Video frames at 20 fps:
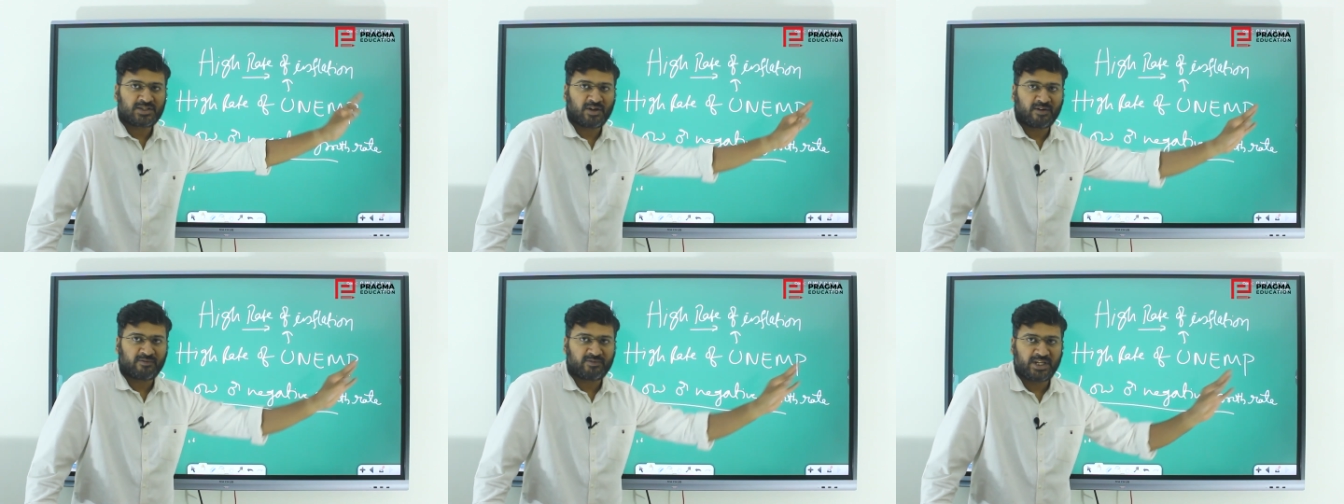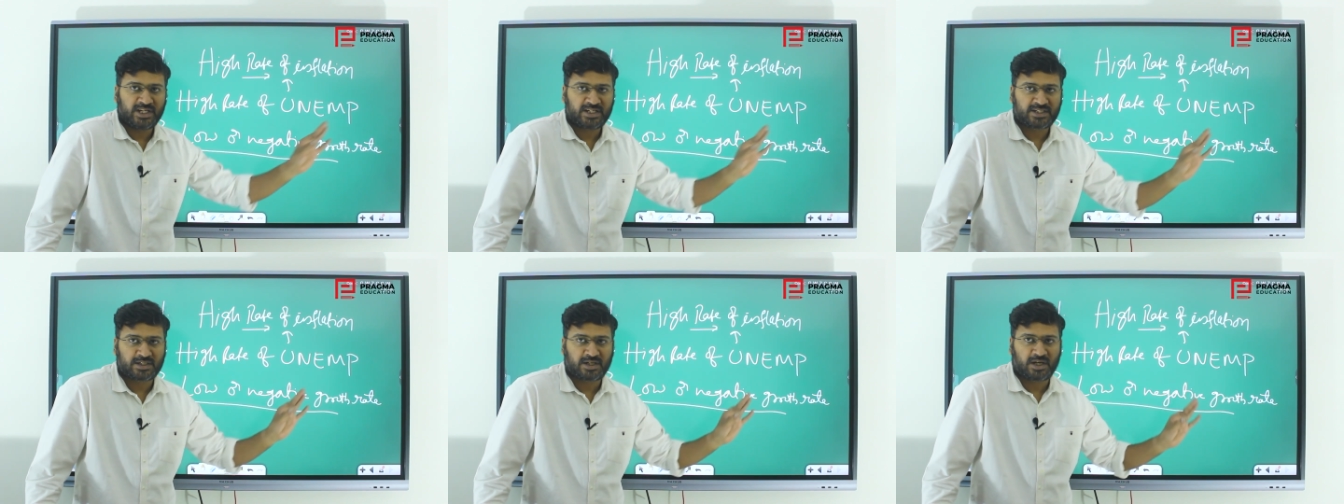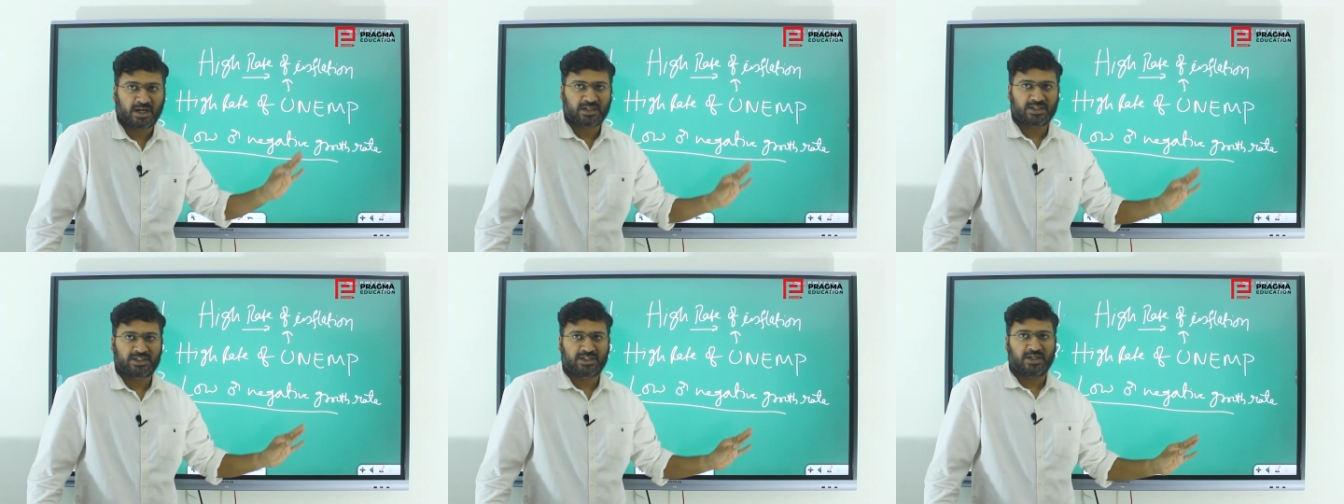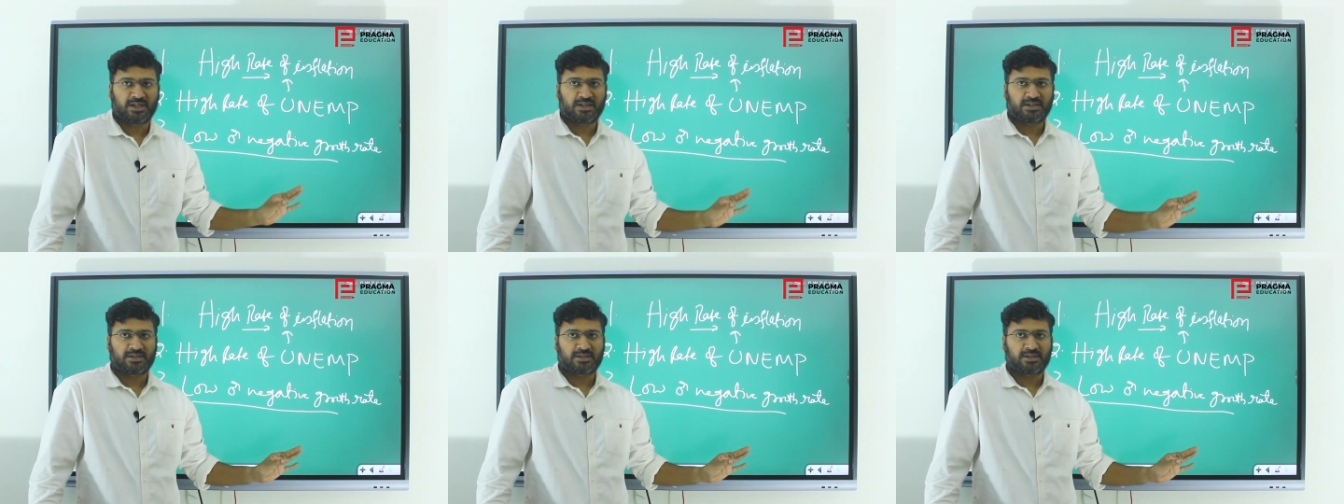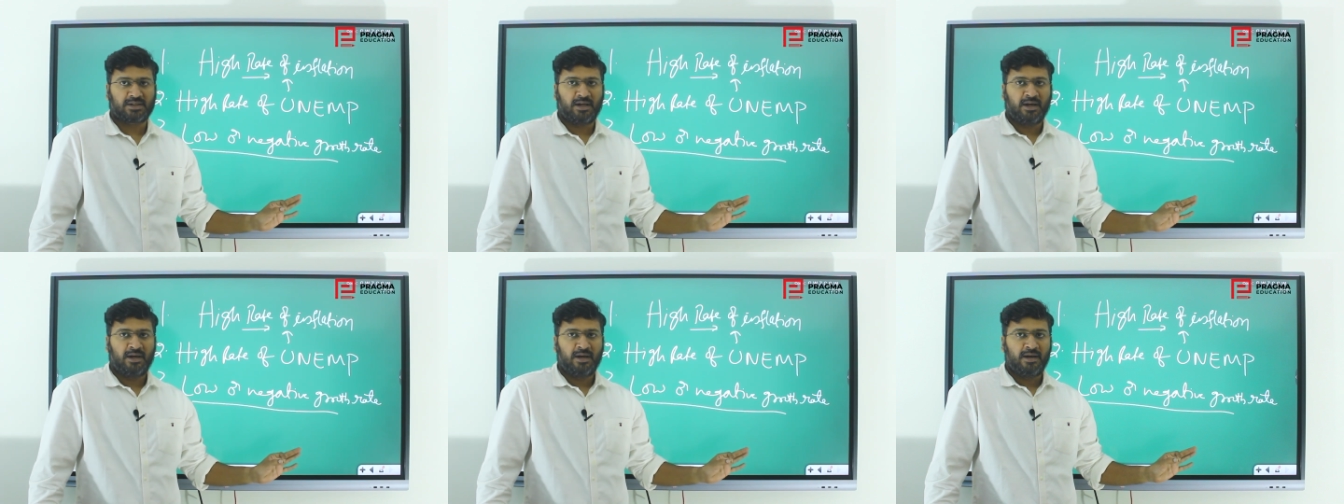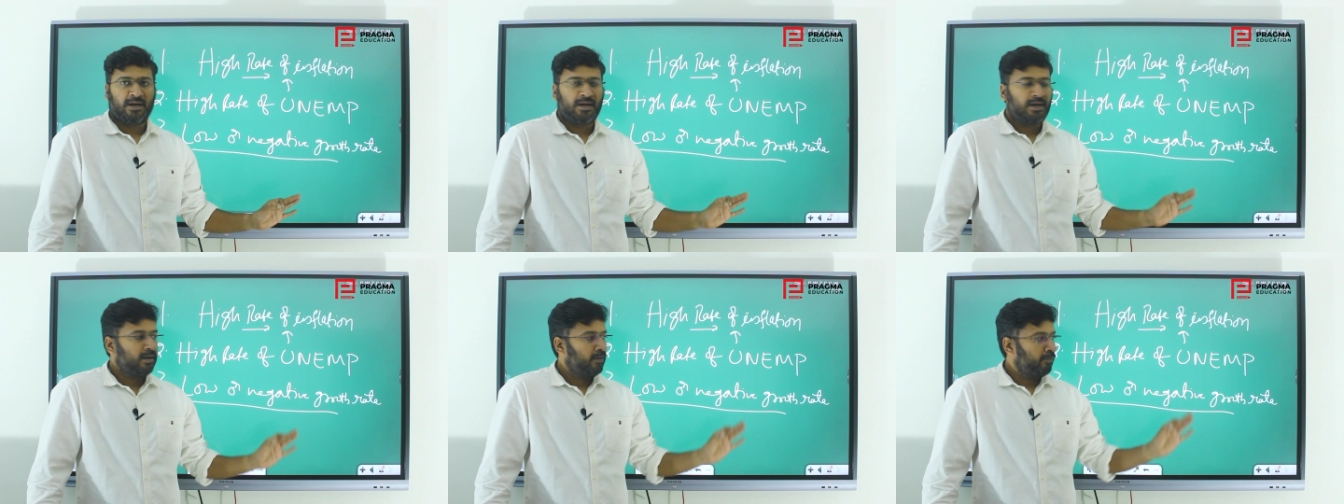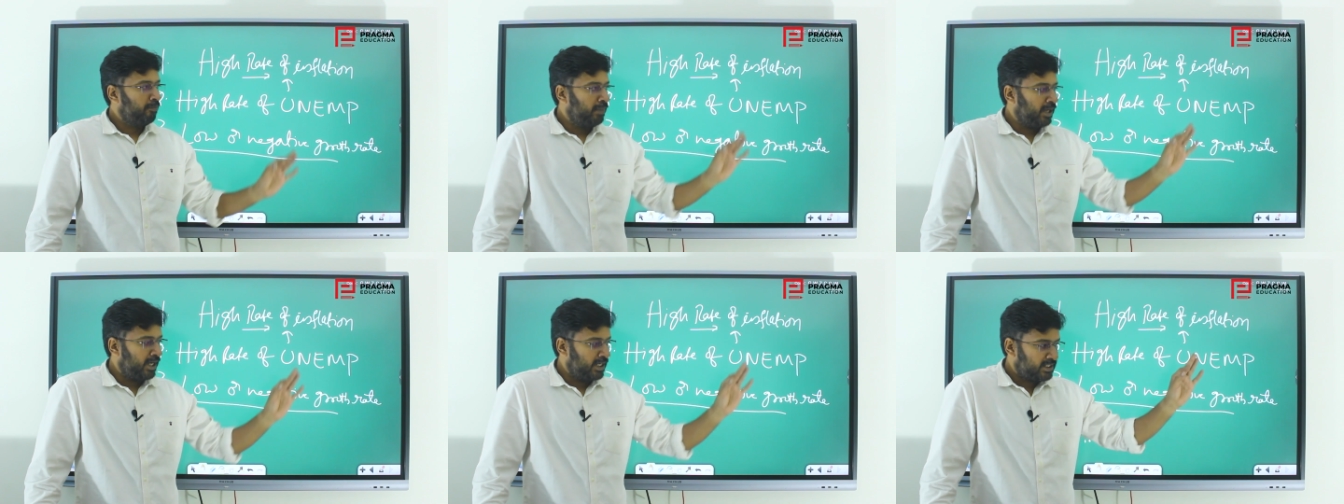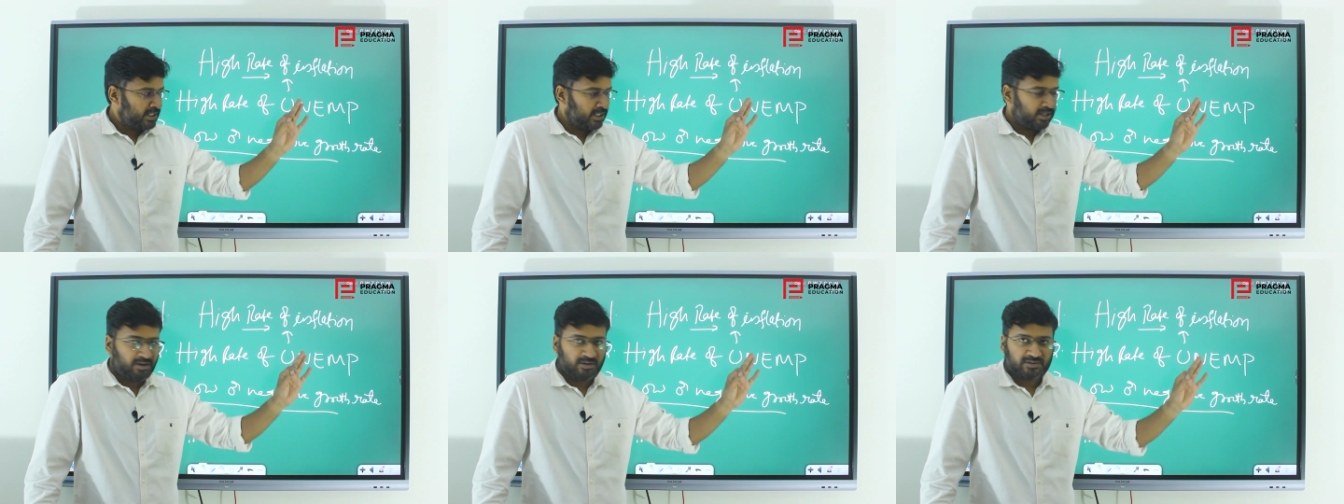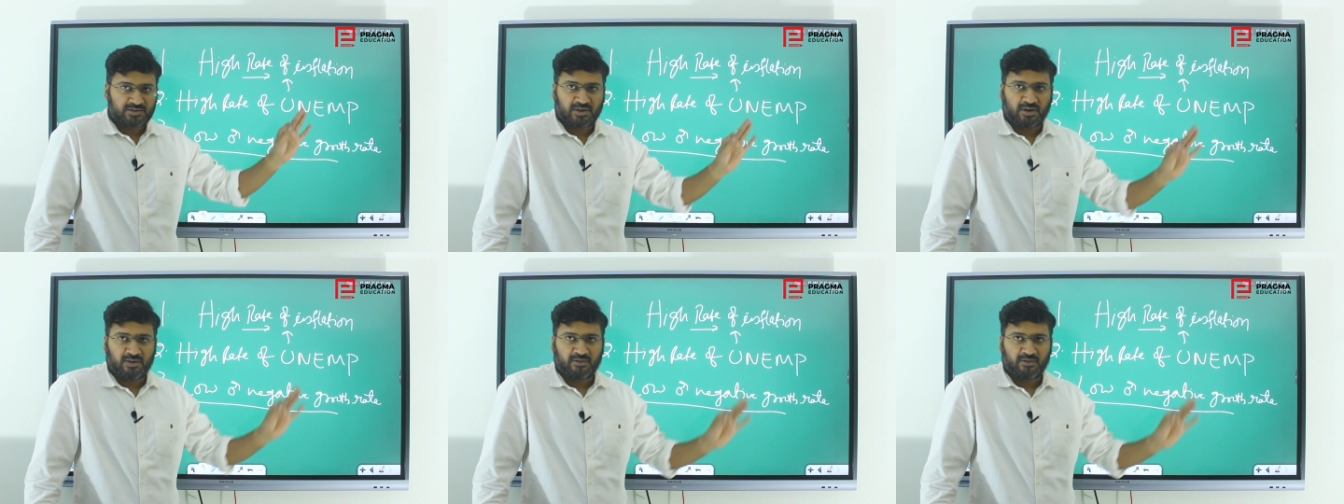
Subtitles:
of their structures, basics